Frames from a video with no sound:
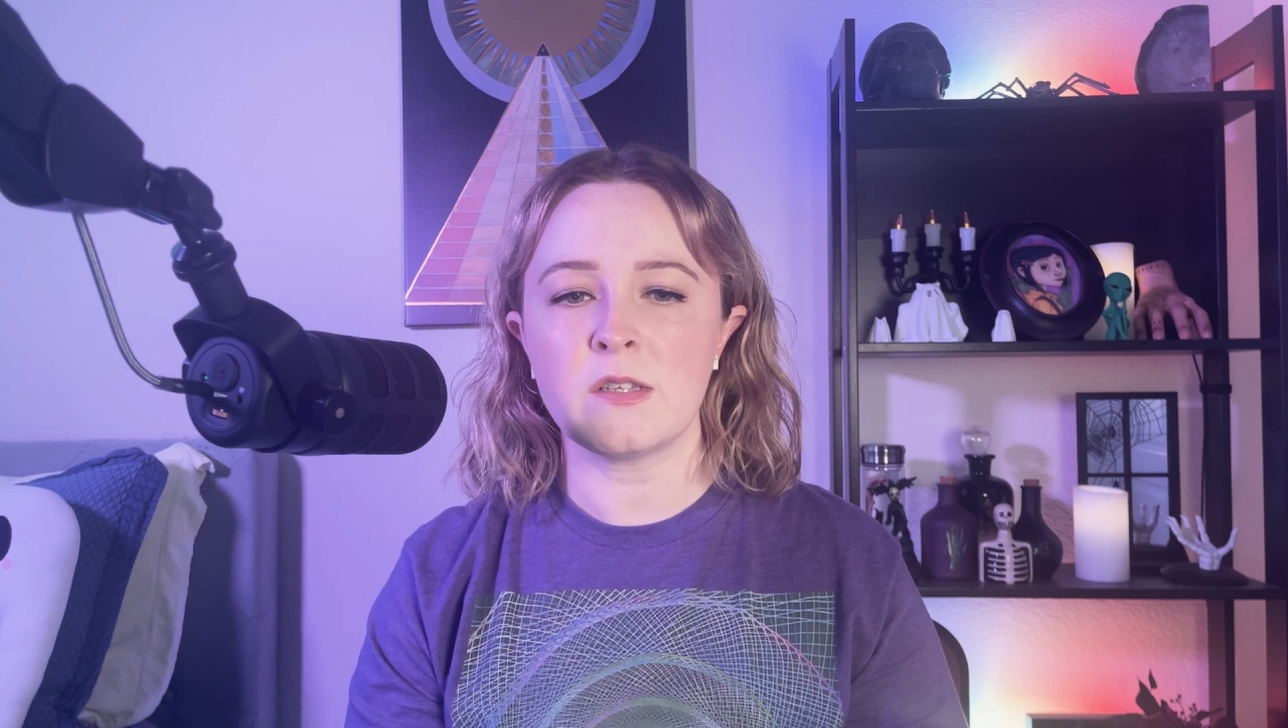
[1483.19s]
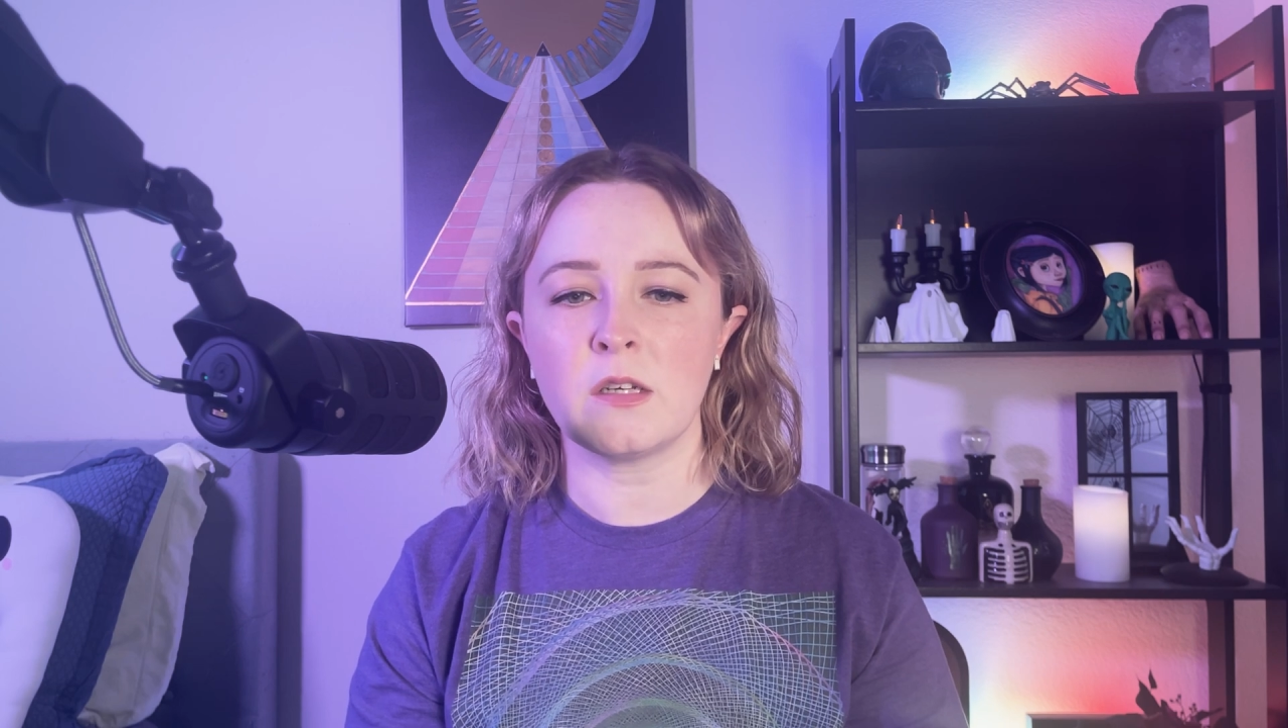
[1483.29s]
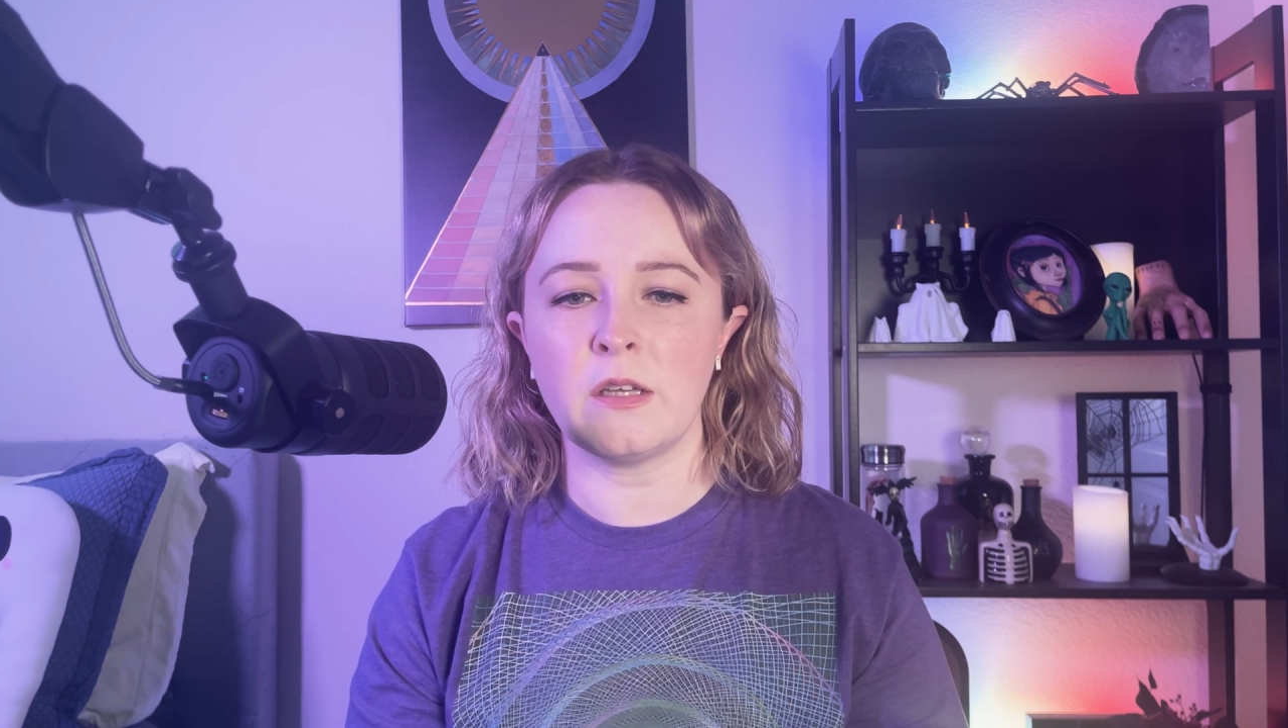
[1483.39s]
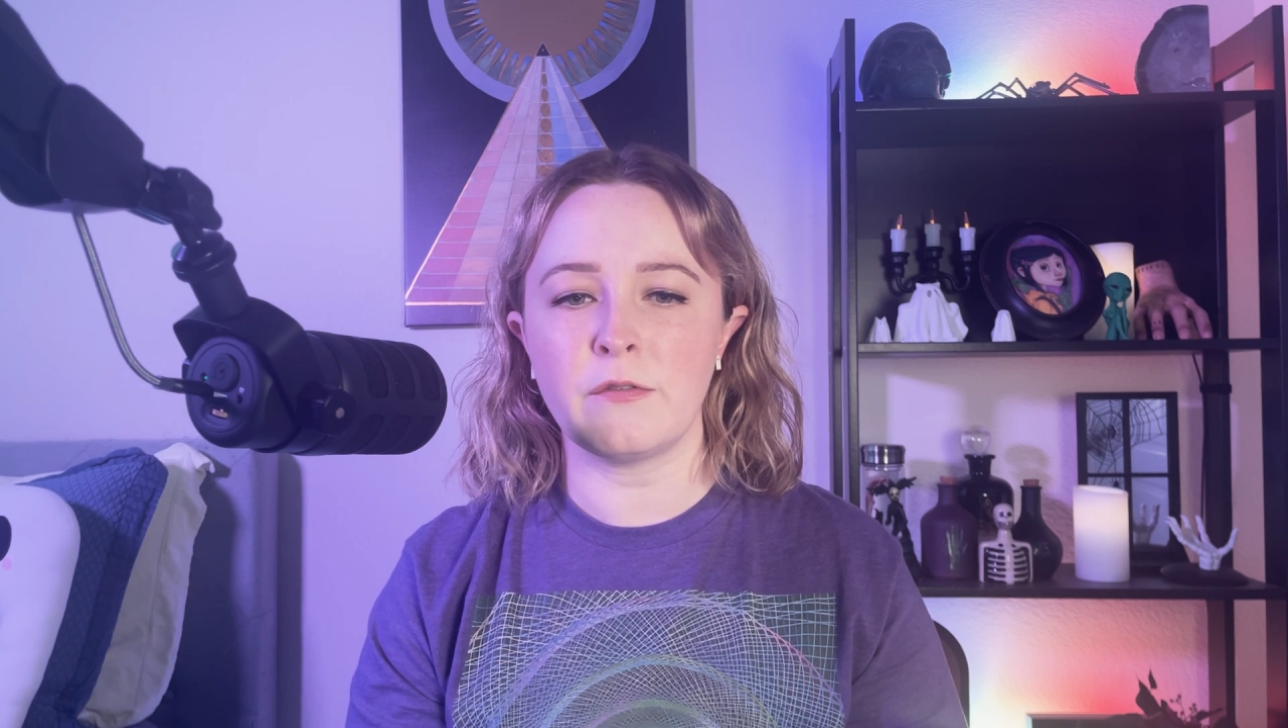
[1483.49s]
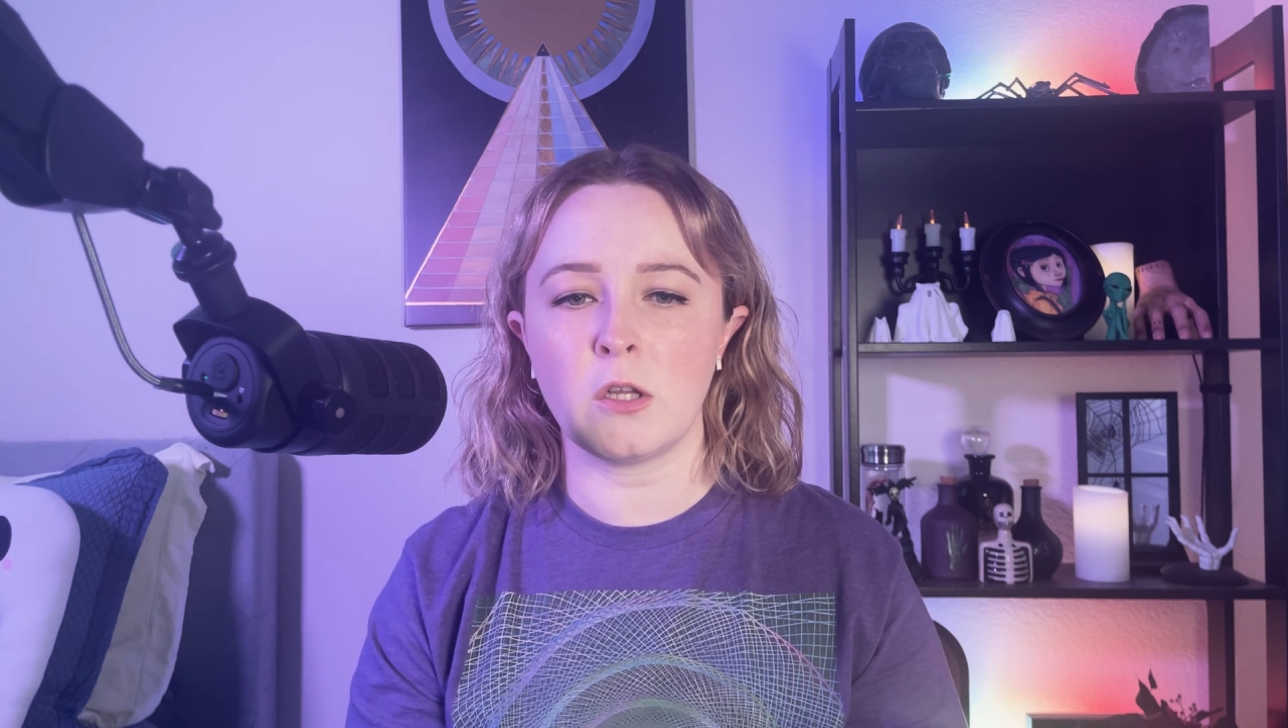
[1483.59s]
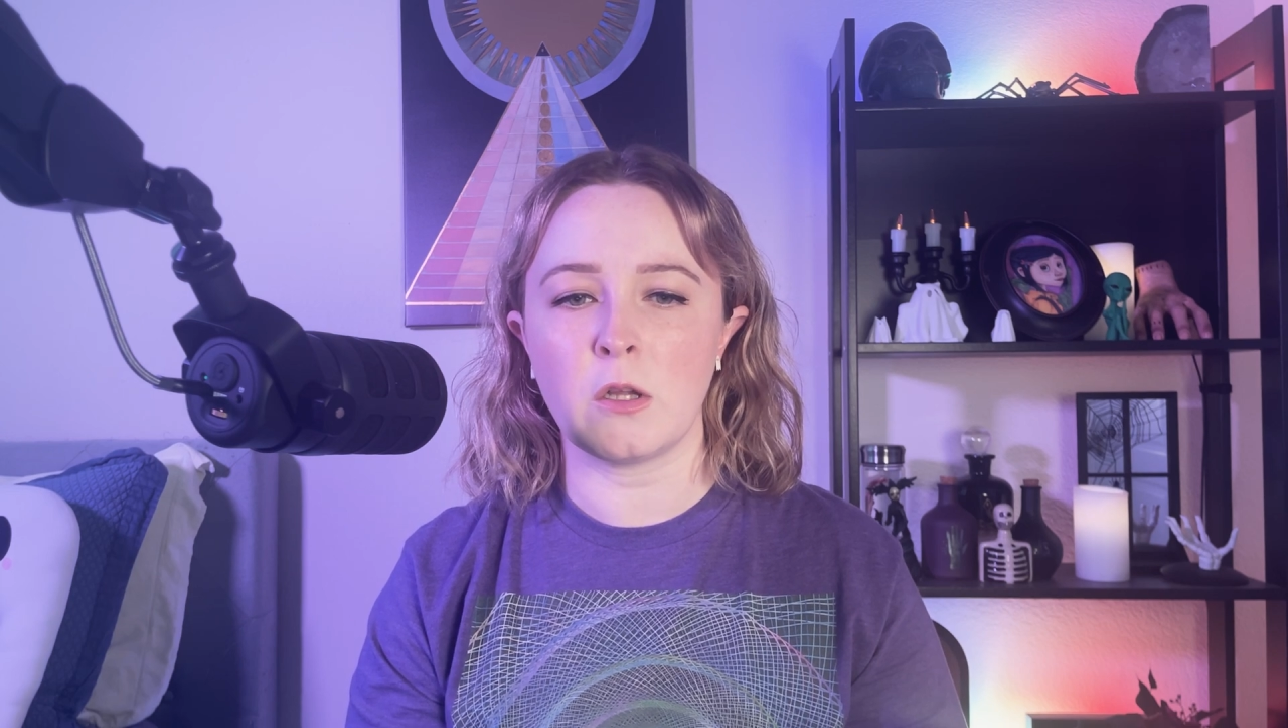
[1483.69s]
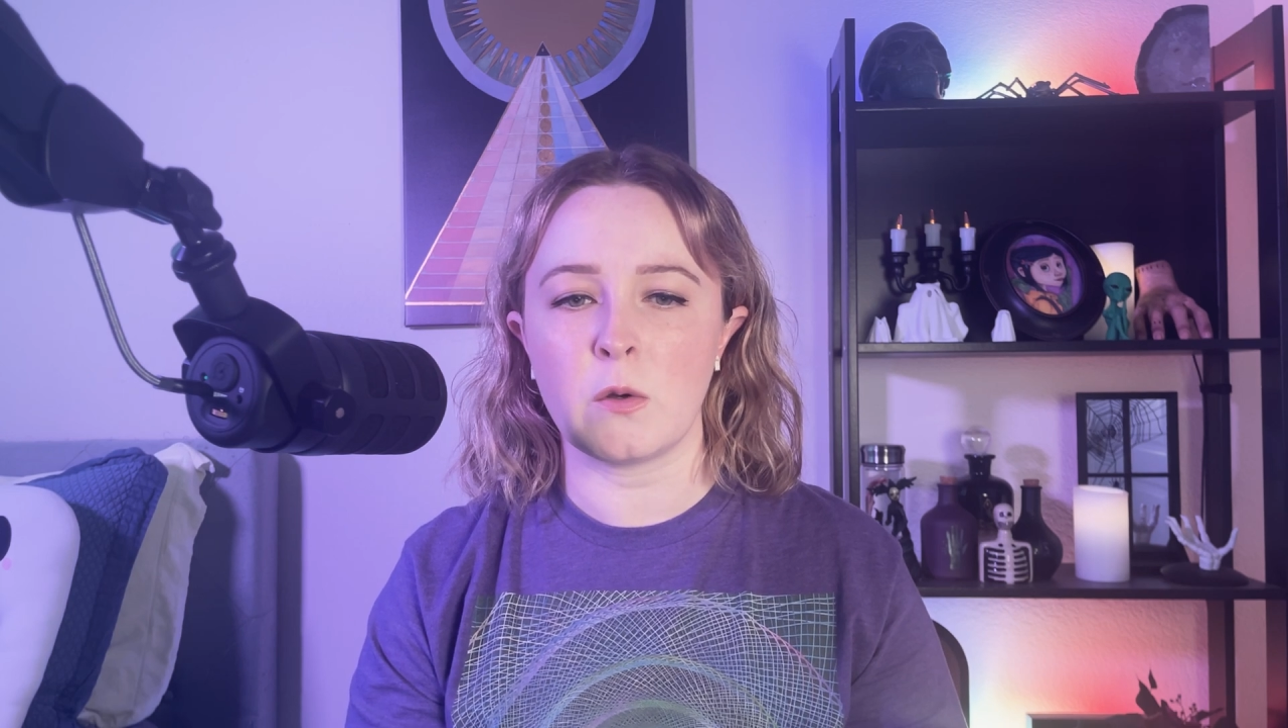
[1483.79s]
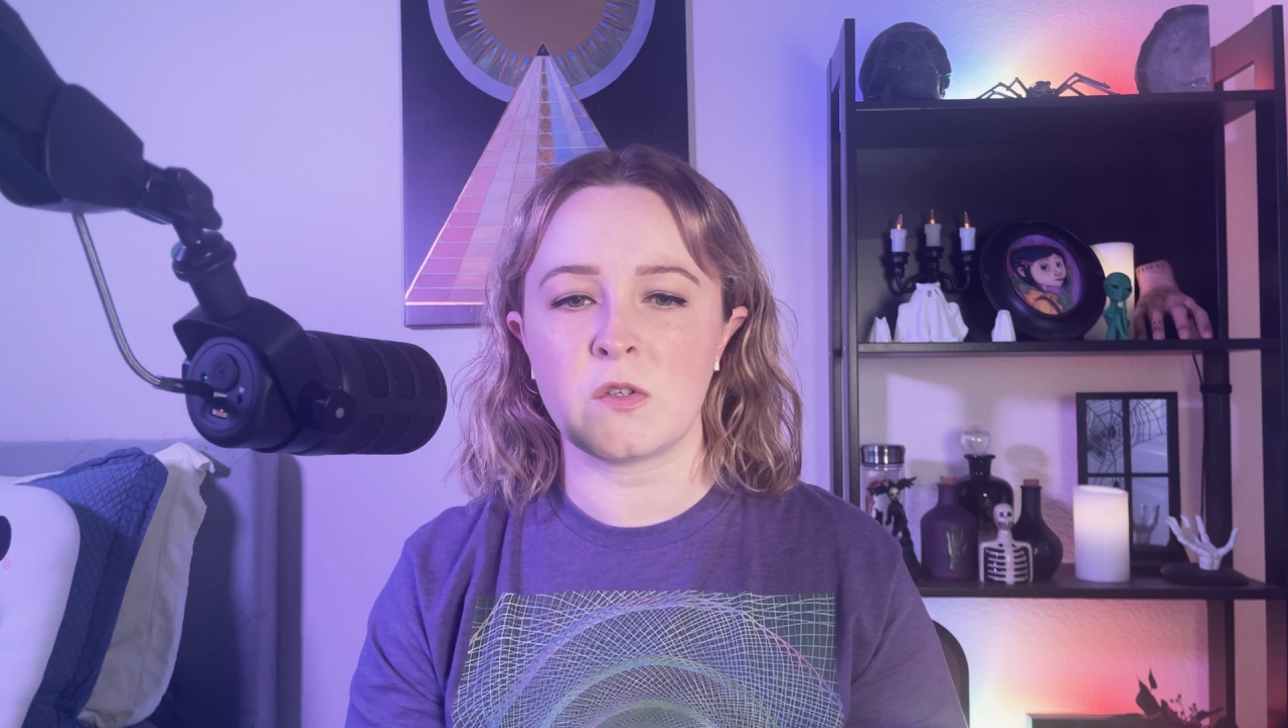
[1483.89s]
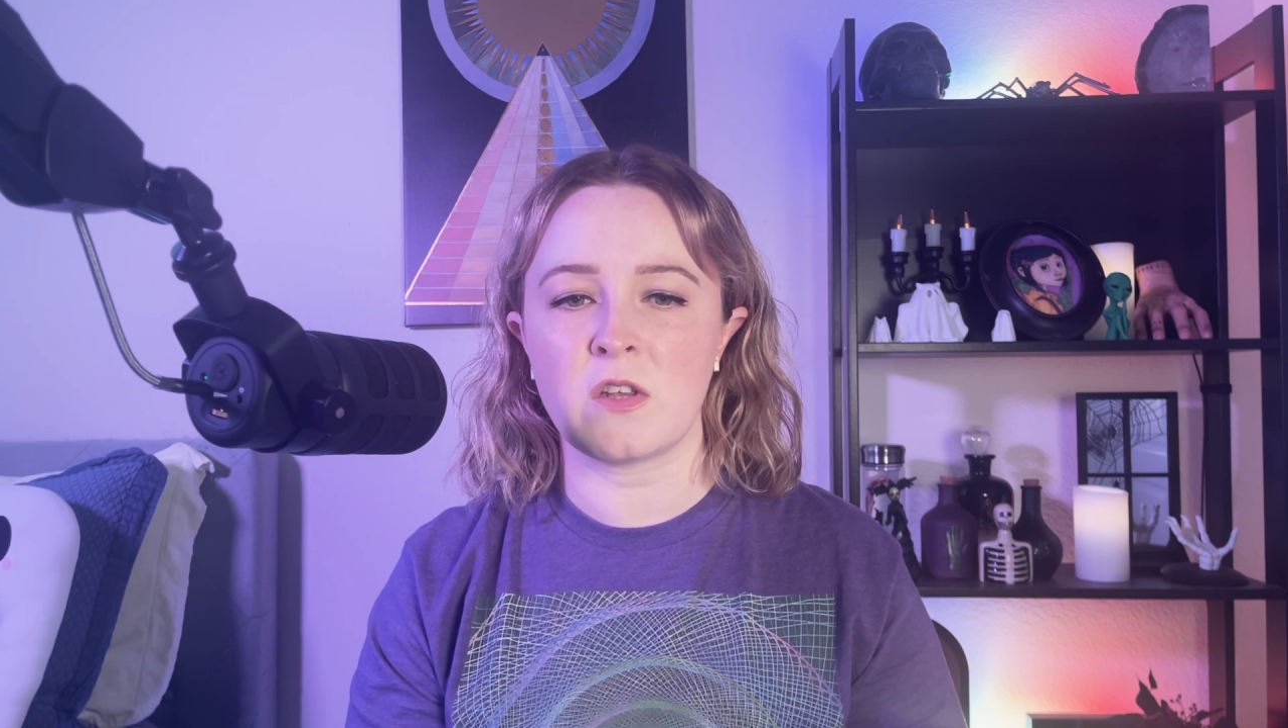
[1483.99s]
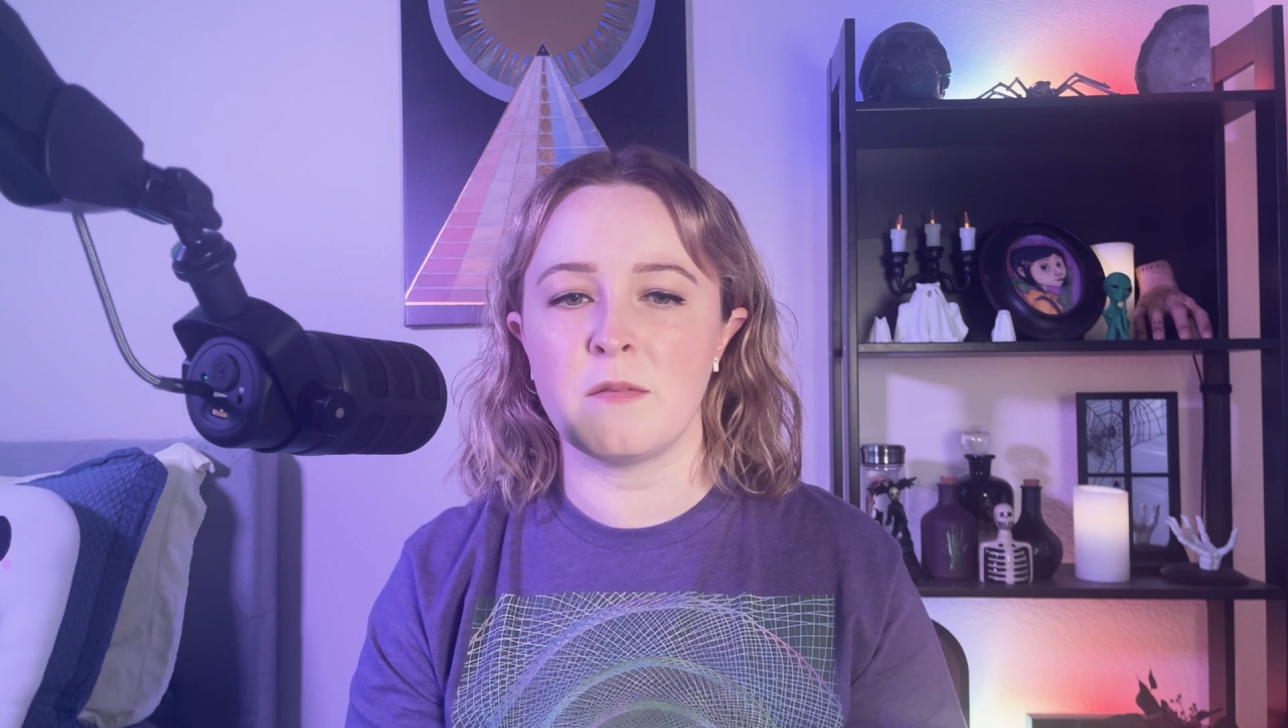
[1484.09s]
to live
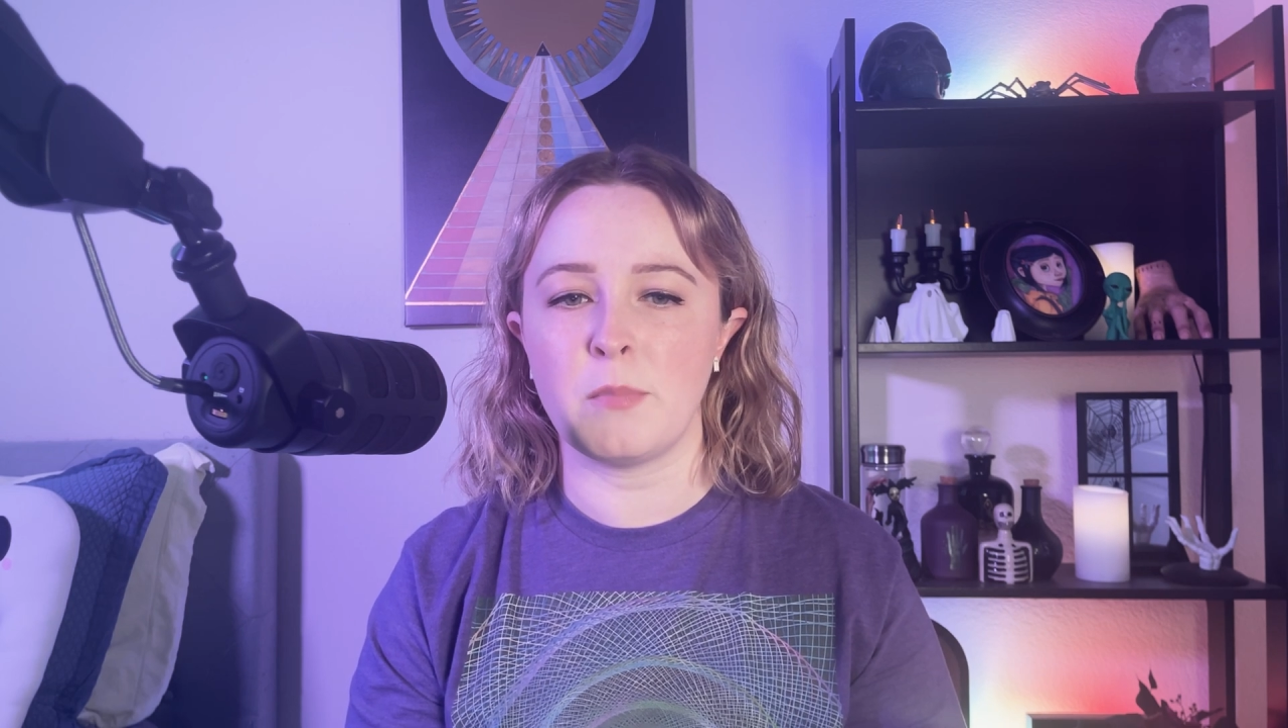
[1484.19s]
close to the